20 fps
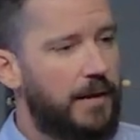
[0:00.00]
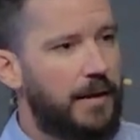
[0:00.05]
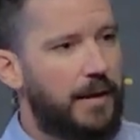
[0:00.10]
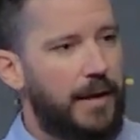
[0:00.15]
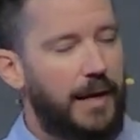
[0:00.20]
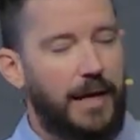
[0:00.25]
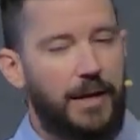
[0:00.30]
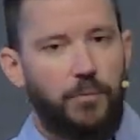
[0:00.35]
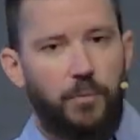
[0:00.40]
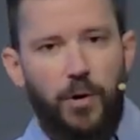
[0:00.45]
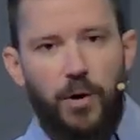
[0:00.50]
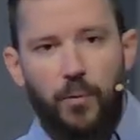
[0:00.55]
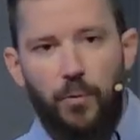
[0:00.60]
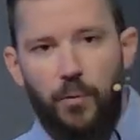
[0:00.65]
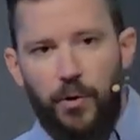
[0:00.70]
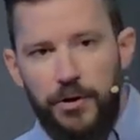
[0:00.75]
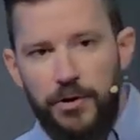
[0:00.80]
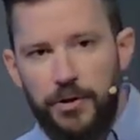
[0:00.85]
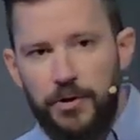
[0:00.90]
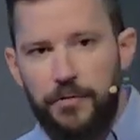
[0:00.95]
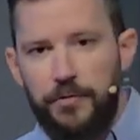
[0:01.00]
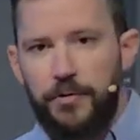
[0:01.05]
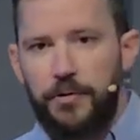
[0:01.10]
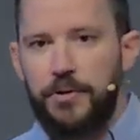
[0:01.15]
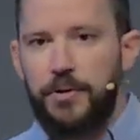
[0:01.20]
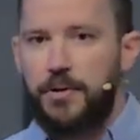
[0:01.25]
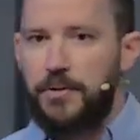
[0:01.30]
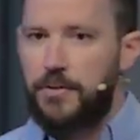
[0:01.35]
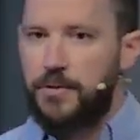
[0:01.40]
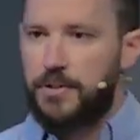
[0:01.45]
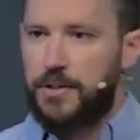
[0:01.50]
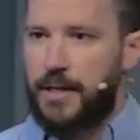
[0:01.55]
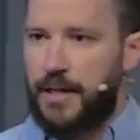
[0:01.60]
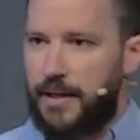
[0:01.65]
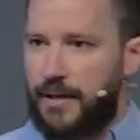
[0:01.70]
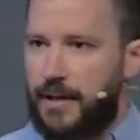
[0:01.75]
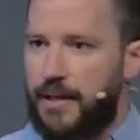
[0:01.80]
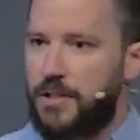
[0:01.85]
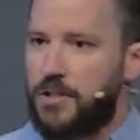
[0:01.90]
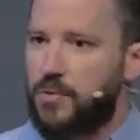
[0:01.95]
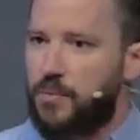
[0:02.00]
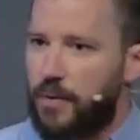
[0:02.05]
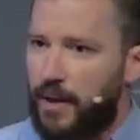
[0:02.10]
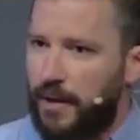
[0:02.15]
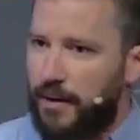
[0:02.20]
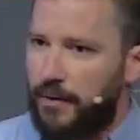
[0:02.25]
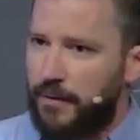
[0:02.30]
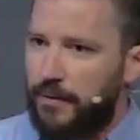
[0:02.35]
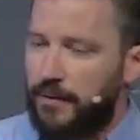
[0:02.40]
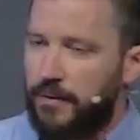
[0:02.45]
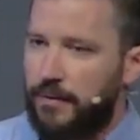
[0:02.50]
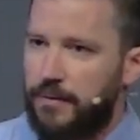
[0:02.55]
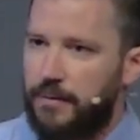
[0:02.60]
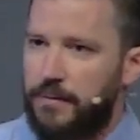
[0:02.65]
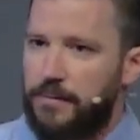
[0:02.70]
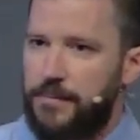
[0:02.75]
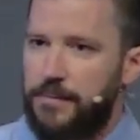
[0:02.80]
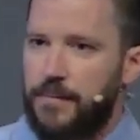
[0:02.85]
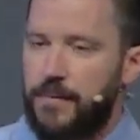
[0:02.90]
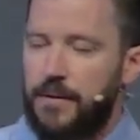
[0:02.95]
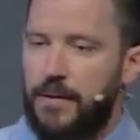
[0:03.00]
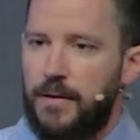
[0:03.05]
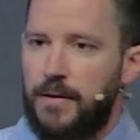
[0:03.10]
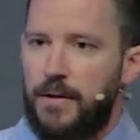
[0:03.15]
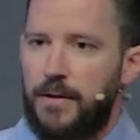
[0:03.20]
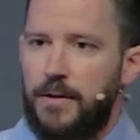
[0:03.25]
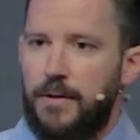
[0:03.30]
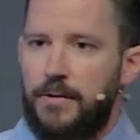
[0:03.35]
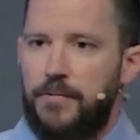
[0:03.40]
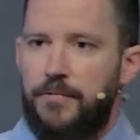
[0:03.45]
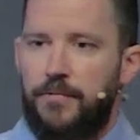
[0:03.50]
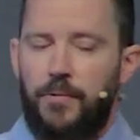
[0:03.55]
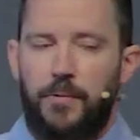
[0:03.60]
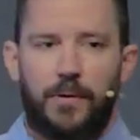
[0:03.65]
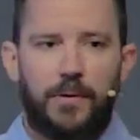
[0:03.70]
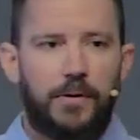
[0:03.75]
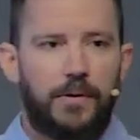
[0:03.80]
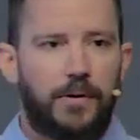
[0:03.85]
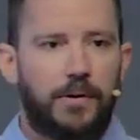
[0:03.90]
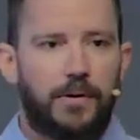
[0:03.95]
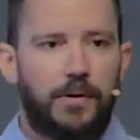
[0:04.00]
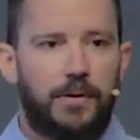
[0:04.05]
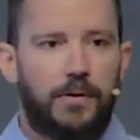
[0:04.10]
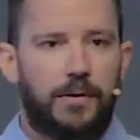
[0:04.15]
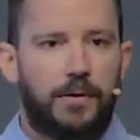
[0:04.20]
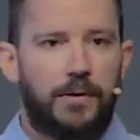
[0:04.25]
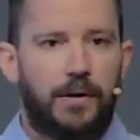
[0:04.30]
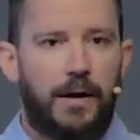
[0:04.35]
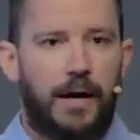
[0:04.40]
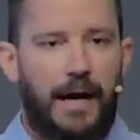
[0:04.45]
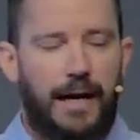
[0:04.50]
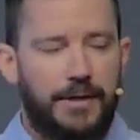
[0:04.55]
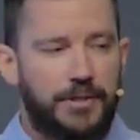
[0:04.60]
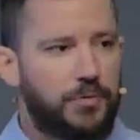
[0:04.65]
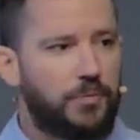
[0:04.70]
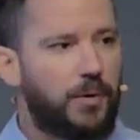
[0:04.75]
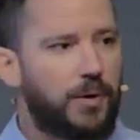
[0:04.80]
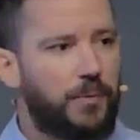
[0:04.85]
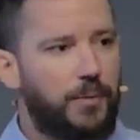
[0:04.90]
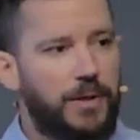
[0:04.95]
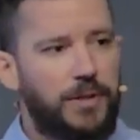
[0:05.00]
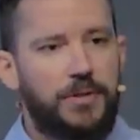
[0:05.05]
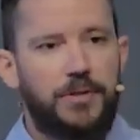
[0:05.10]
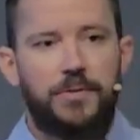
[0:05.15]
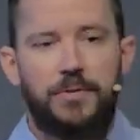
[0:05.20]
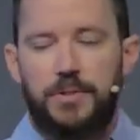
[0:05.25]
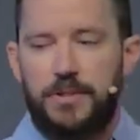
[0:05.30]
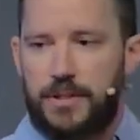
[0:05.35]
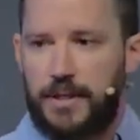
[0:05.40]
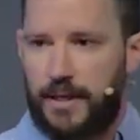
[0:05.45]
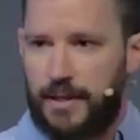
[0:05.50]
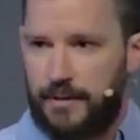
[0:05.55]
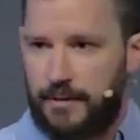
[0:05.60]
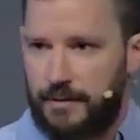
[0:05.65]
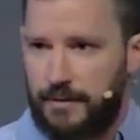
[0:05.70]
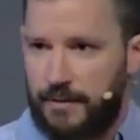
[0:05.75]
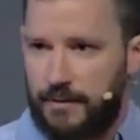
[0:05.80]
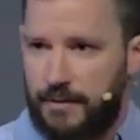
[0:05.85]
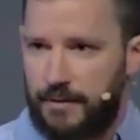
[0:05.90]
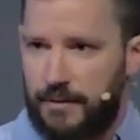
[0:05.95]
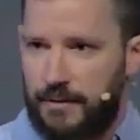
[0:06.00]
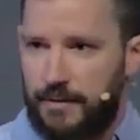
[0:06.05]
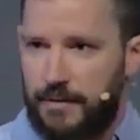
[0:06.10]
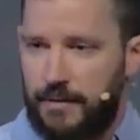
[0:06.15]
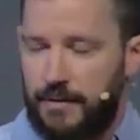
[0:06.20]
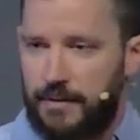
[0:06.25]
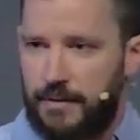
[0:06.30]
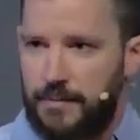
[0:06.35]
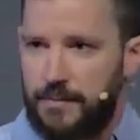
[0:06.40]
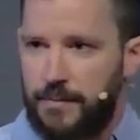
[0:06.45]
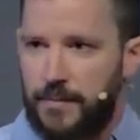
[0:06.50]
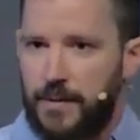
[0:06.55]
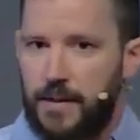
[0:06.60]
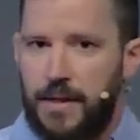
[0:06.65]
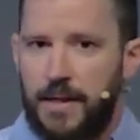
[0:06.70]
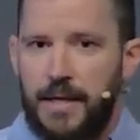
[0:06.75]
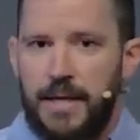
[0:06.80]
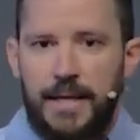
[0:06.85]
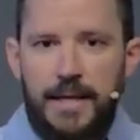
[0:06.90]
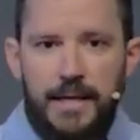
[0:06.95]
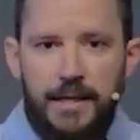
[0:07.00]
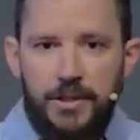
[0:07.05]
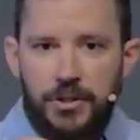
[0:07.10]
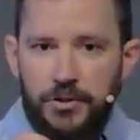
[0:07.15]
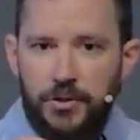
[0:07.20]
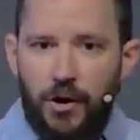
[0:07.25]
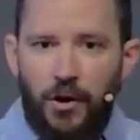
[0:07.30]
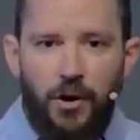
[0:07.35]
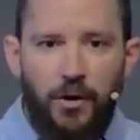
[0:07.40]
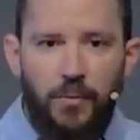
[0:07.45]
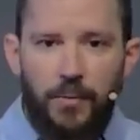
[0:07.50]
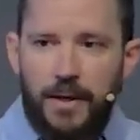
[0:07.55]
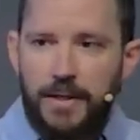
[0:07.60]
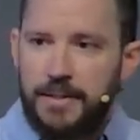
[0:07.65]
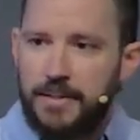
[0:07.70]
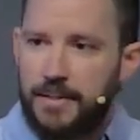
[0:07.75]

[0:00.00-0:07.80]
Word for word: And what wonderful news then, as well, for us when we do sin. He is always